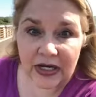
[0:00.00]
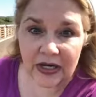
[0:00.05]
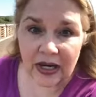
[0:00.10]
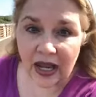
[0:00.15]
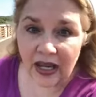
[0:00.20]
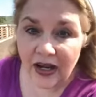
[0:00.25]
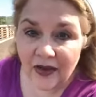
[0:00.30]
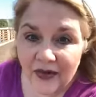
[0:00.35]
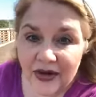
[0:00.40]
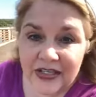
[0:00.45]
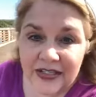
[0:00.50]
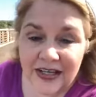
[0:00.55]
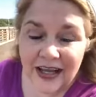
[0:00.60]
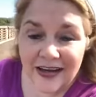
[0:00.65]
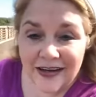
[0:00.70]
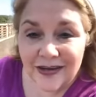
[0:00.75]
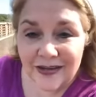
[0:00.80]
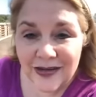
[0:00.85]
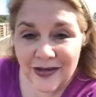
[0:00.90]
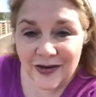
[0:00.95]
and I always
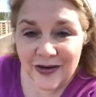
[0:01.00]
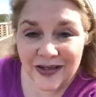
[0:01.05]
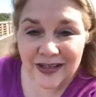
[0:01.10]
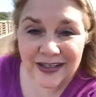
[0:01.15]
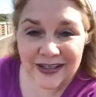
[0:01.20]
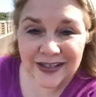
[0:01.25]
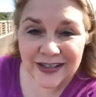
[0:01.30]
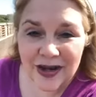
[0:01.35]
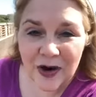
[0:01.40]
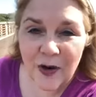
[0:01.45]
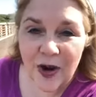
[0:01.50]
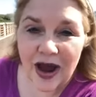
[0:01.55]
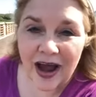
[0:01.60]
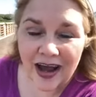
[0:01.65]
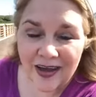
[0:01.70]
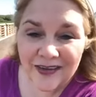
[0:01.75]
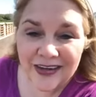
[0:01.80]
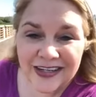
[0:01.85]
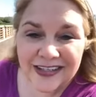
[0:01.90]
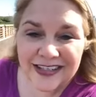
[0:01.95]
say to do it, and so
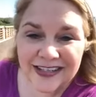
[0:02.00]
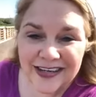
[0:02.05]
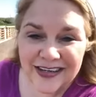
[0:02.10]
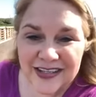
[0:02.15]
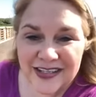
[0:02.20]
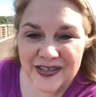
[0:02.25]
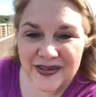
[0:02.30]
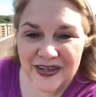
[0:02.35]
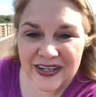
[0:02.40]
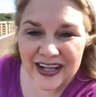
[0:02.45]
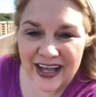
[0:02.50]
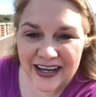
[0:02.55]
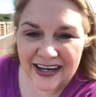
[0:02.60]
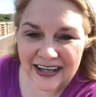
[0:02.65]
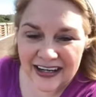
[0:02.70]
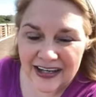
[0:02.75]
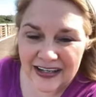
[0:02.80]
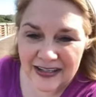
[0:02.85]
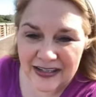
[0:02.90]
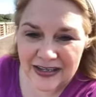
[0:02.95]
I'm going to start doing that
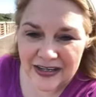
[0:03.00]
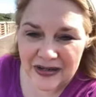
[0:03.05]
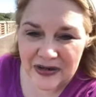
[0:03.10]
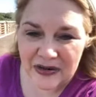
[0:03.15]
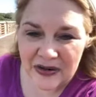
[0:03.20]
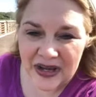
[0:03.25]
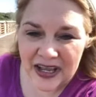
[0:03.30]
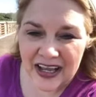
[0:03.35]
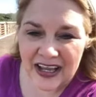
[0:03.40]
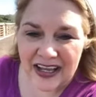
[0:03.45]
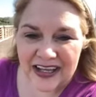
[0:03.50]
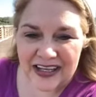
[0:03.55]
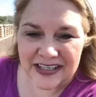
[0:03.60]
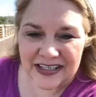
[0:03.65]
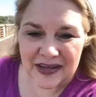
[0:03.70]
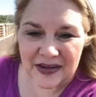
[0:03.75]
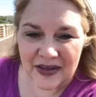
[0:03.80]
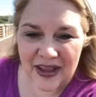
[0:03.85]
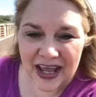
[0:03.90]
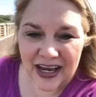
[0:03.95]
again too.
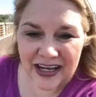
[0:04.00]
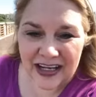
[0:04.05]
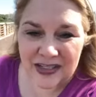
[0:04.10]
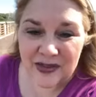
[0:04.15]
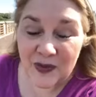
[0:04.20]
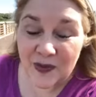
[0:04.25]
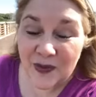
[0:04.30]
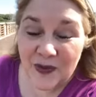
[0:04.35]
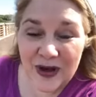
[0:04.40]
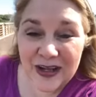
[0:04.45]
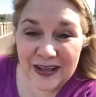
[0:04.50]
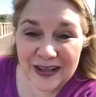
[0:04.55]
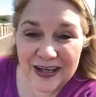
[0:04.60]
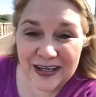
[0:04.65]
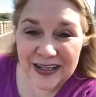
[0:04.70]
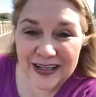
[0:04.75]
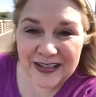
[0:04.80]
So that is one thing